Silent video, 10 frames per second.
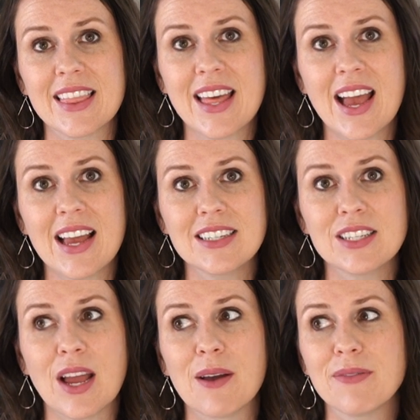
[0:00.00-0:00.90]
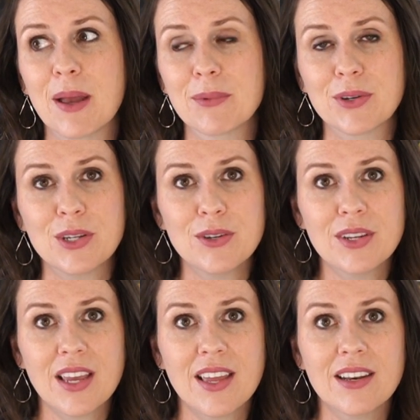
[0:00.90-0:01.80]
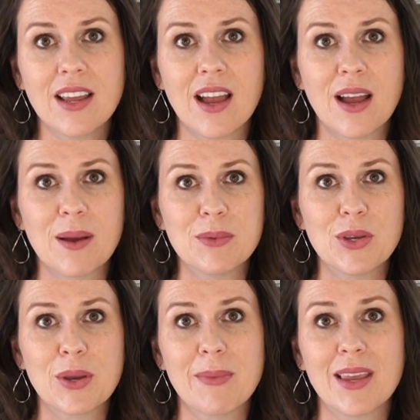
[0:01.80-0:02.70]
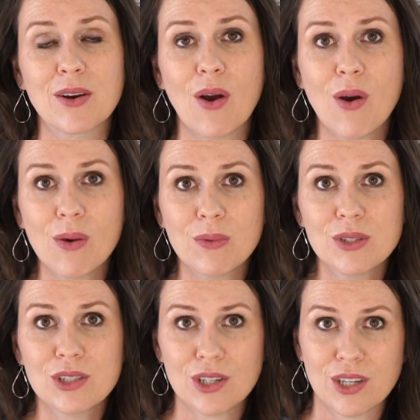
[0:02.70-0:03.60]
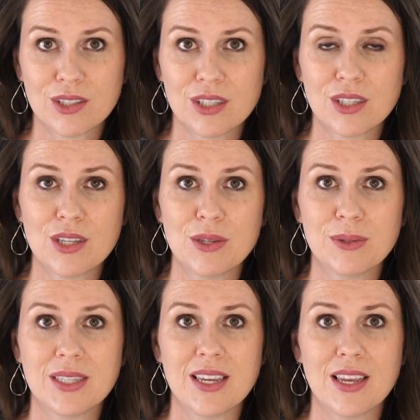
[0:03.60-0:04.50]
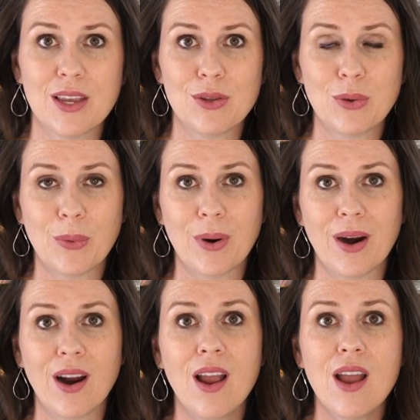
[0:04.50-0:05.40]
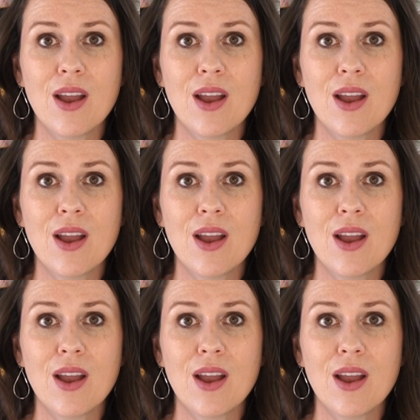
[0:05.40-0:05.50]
that, family reunion, you can make your own shirts using your